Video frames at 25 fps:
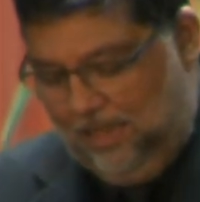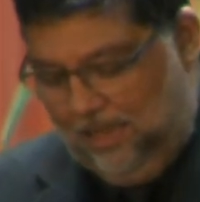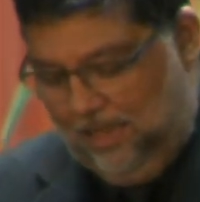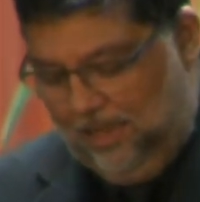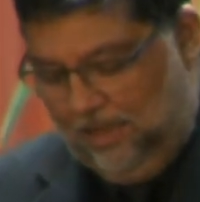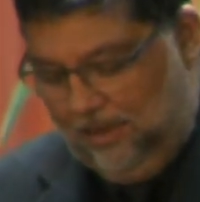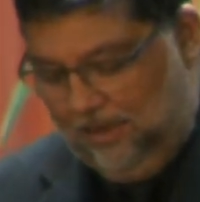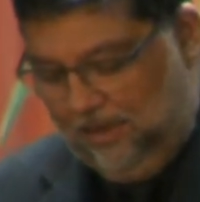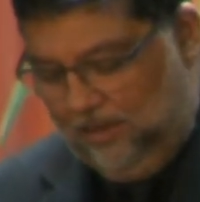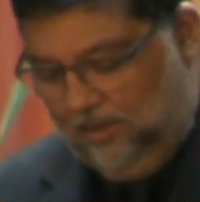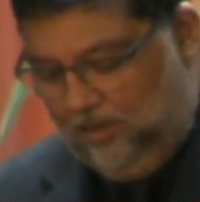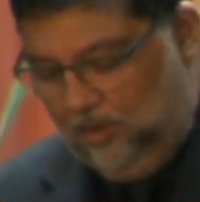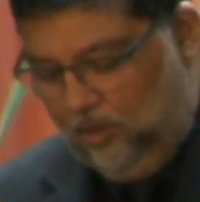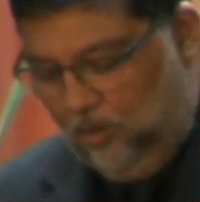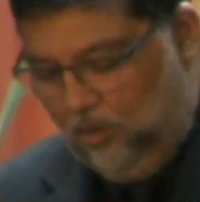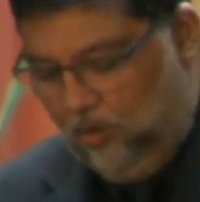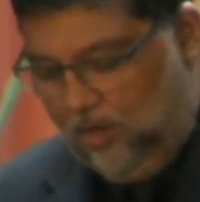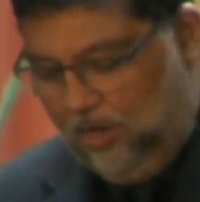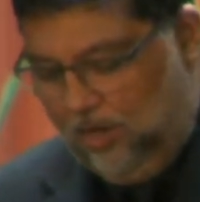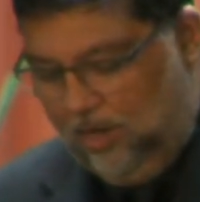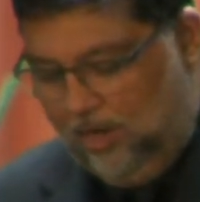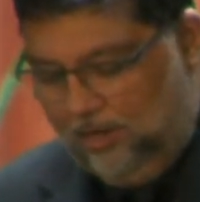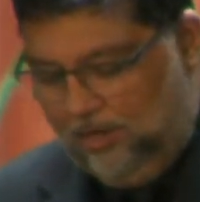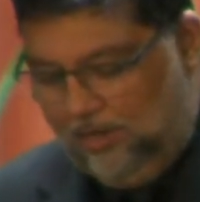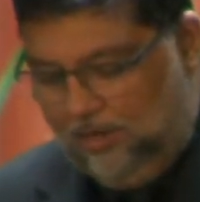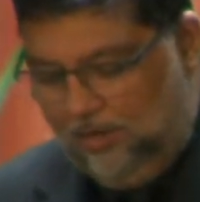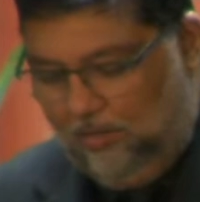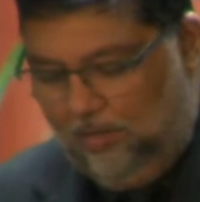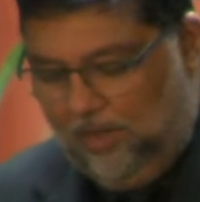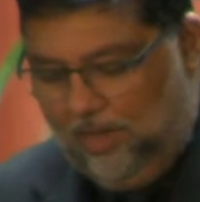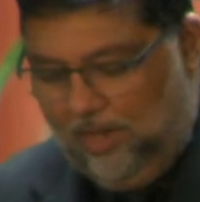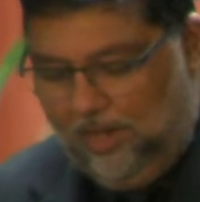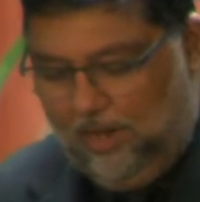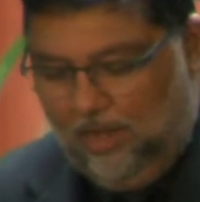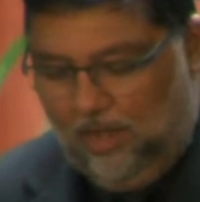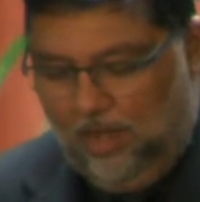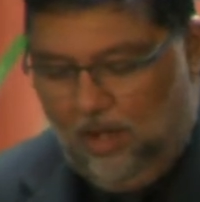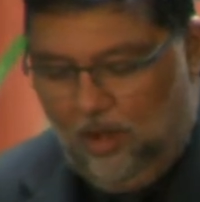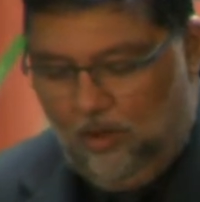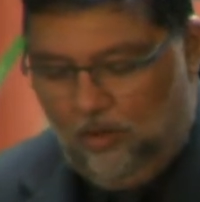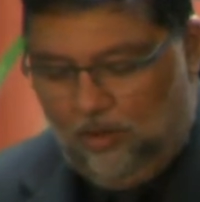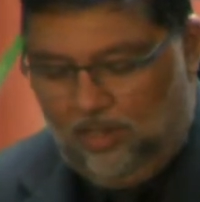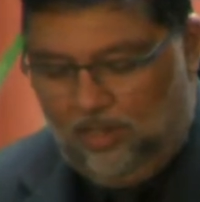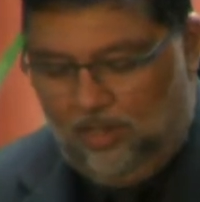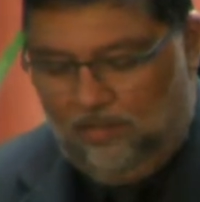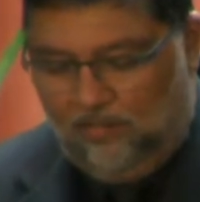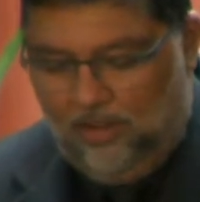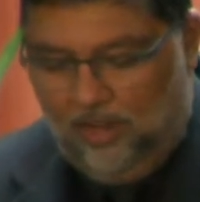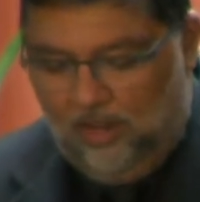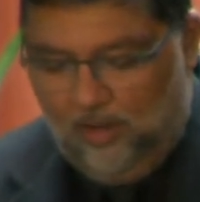It is so good to be in the
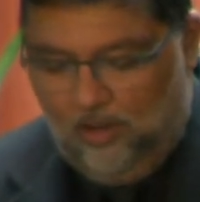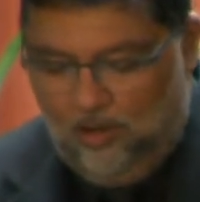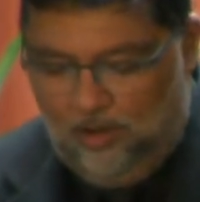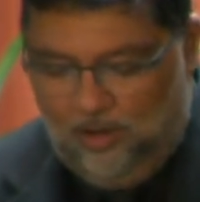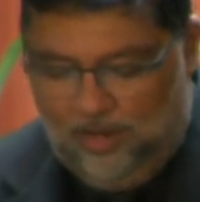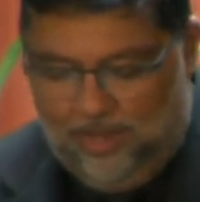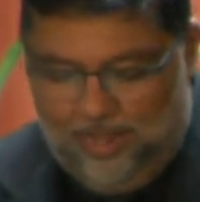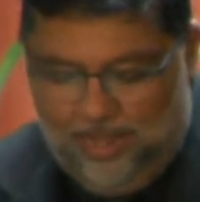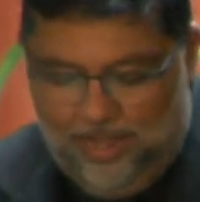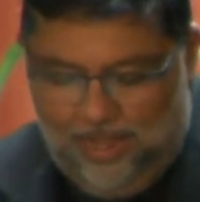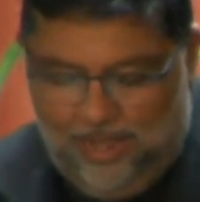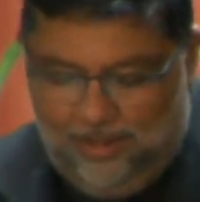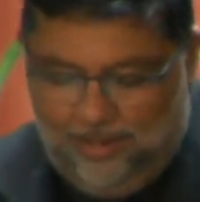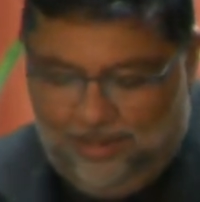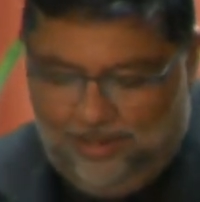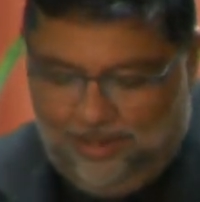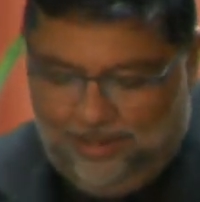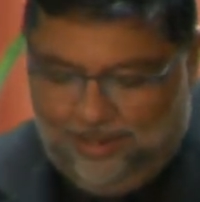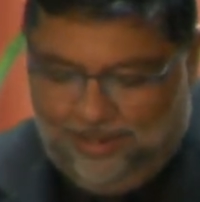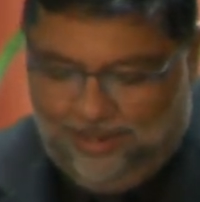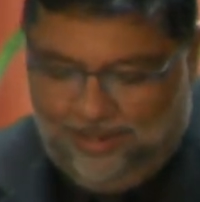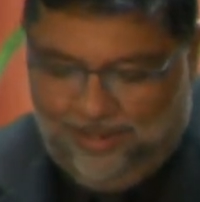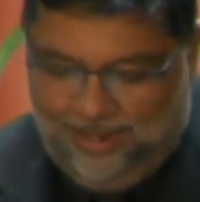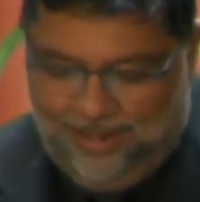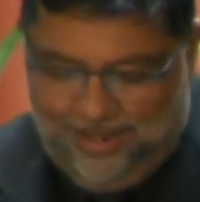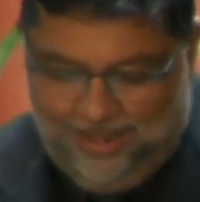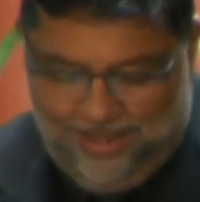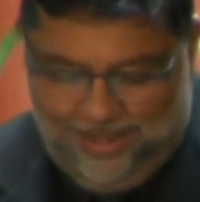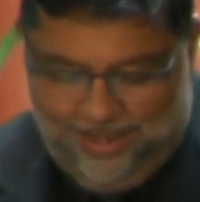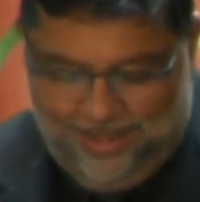house of the Lord, yes?